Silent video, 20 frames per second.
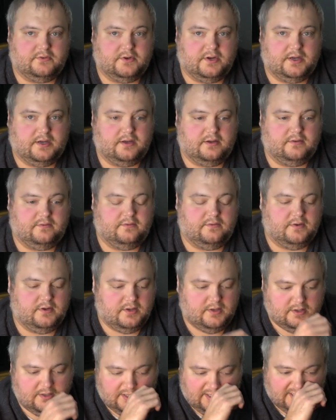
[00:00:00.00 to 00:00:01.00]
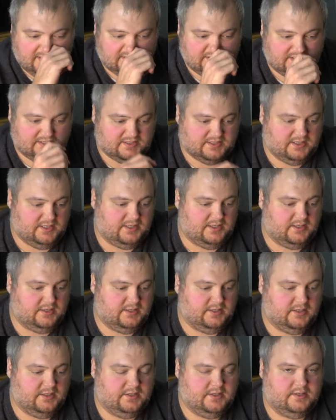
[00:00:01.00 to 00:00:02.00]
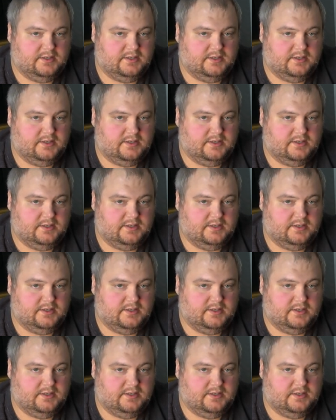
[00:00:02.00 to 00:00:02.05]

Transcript: drive SSD